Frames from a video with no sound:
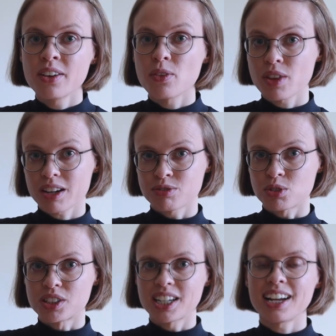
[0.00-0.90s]

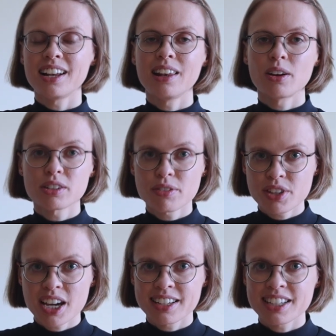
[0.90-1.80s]
Therefore, a lot of
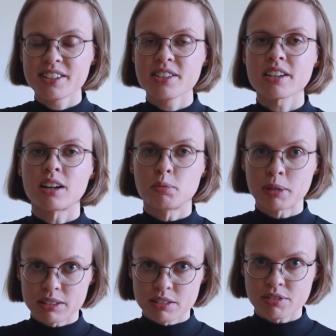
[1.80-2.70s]
the ideas are
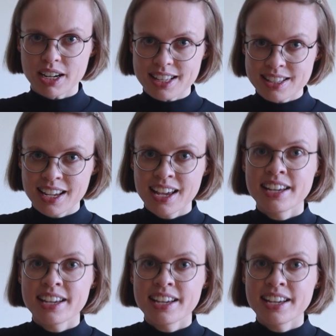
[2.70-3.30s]
paraphrased.